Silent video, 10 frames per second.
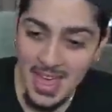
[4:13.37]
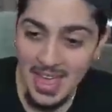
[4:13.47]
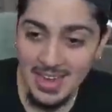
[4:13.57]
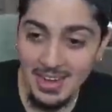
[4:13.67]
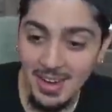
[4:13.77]

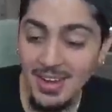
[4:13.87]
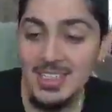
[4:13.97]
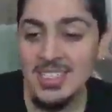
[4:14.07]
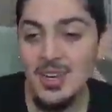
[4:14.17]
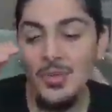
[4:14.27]
And
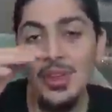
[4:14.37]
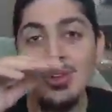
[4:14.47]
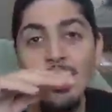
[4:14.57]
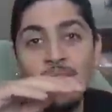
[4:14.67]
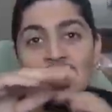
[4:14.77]
honestly, with
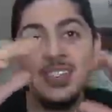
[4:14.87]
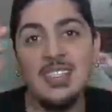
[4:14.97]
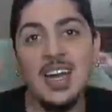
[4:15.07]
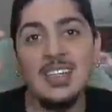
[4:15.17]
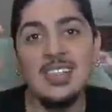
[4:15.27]
all this,
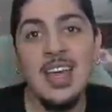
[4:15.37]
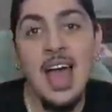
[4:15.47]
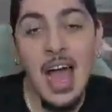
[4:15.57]
guys,